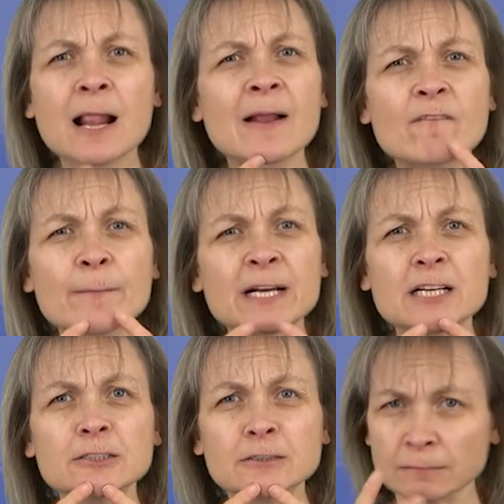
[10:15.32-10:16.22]
Your
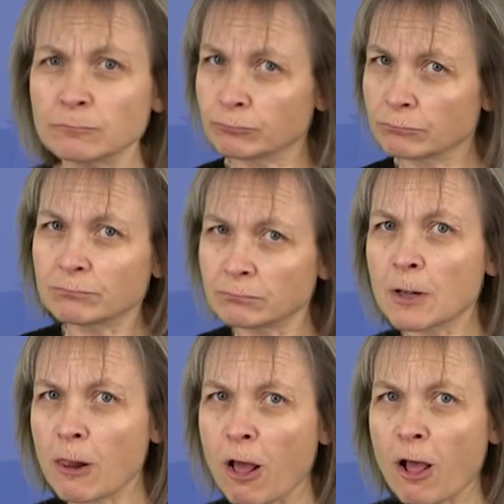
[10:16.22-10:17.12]
personal information is
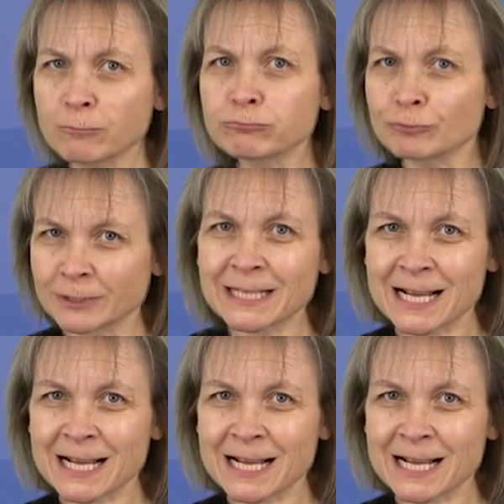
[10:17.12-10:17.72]
protected by law.